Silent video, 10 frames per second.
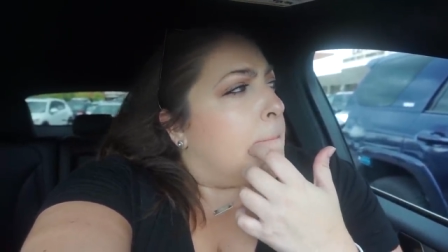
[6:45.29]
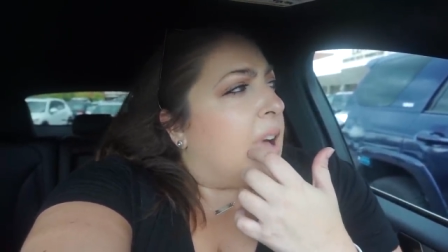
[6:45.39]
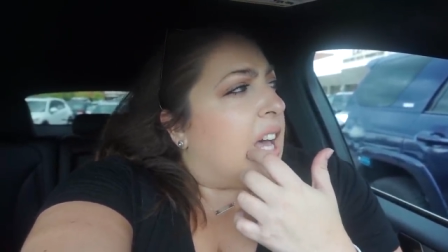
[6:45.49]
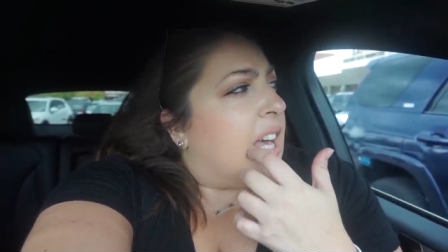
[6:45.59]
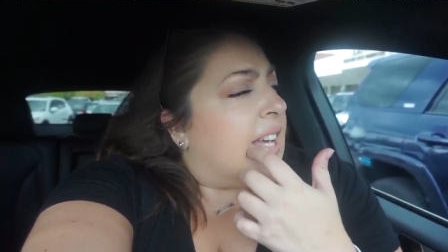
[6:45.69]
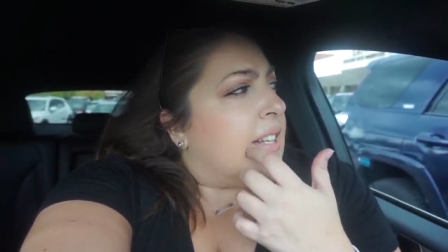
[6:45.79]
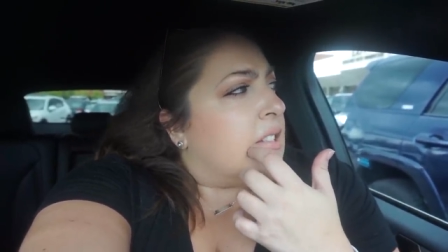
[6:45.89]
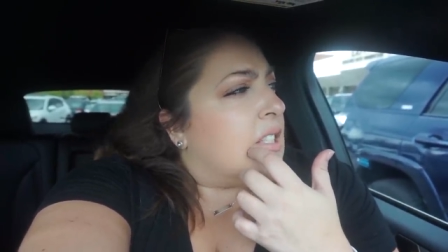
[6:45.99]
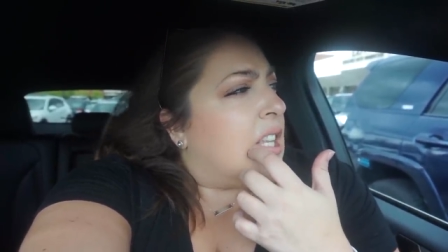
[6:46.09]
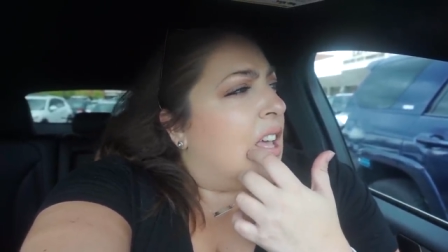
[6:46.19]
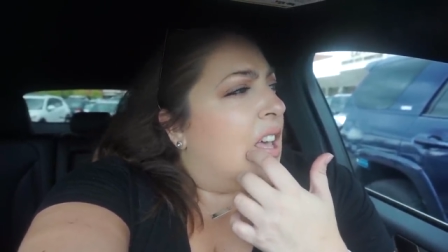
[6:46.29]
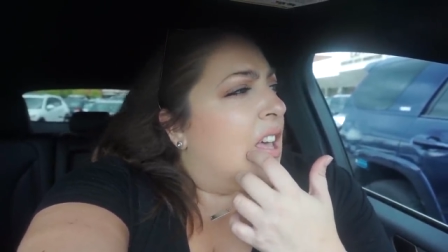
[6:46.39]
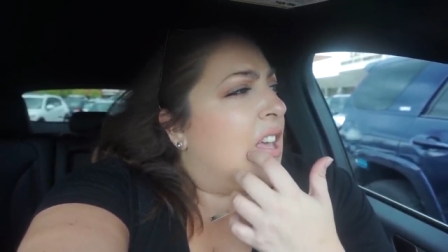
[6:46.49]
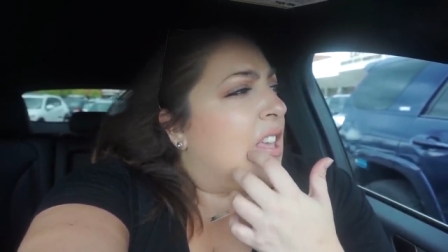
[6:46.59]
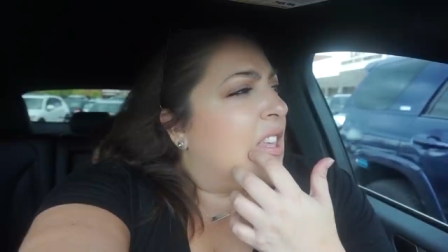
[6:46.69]
But
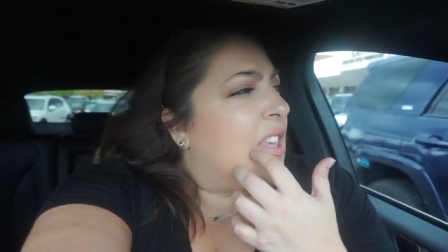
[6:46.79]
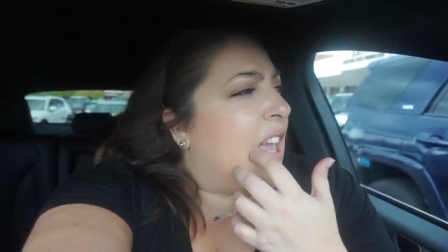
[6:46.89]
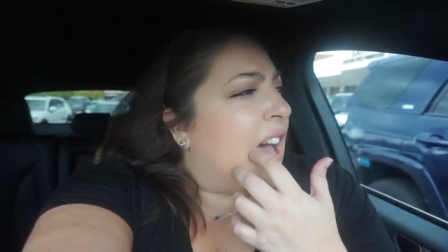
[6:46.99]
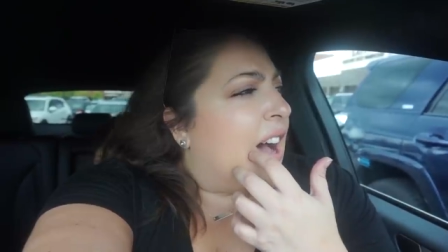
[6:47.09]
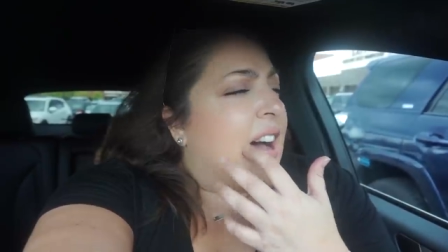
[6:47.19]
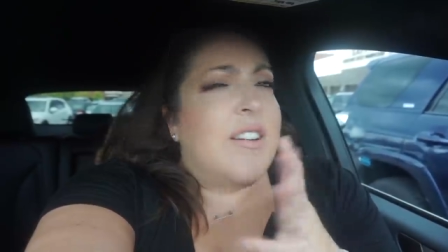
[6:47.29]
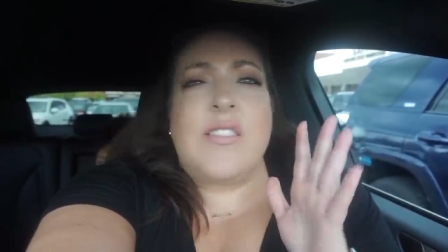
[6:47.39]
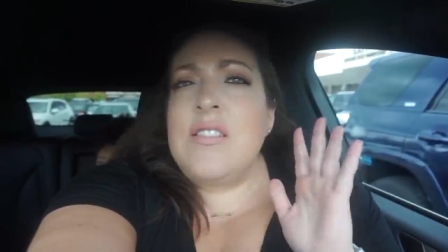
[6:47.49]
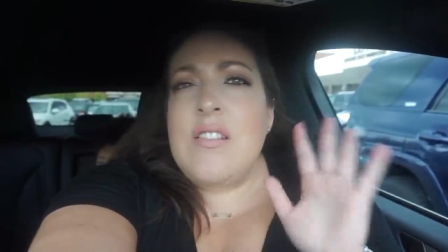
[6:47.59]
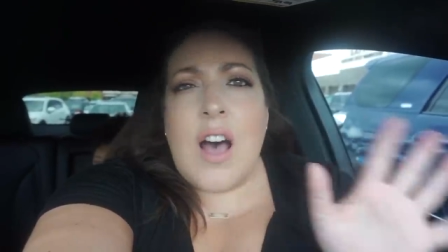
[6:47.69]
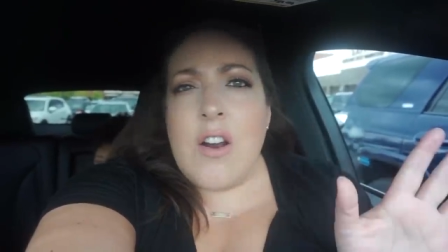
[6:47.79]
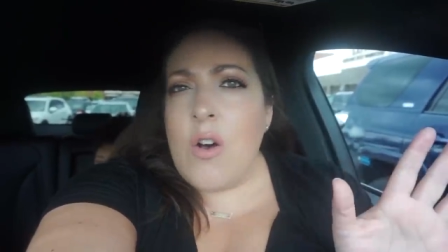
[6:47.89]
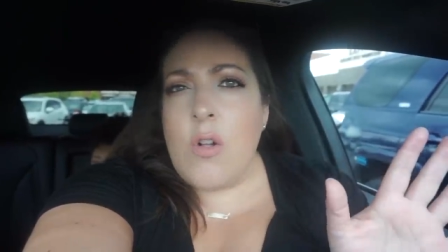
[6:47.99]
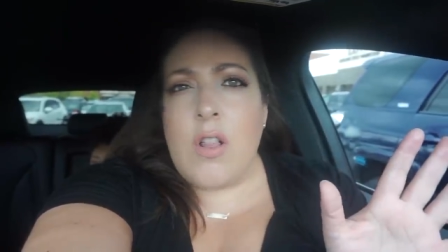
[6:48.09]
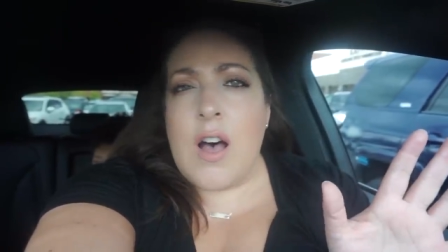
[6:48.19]
yeah, not a
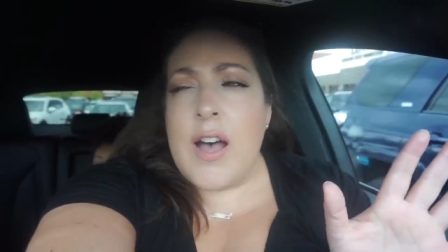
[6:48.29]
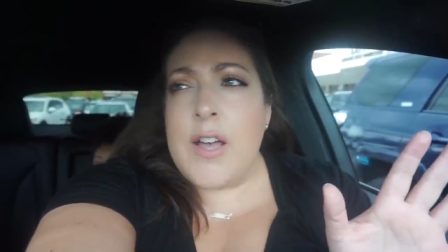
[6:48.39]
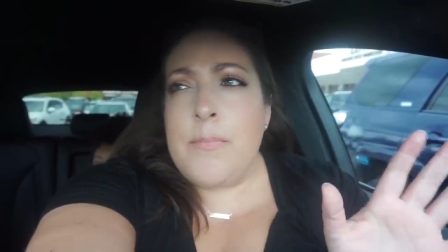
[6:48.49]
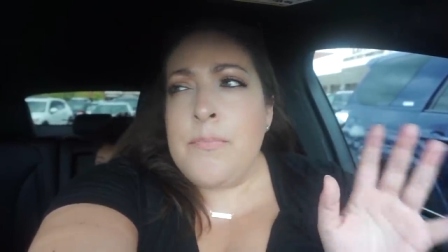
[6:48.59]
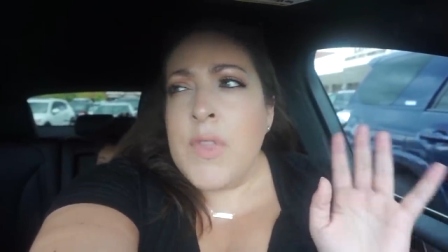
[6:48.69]
whole lot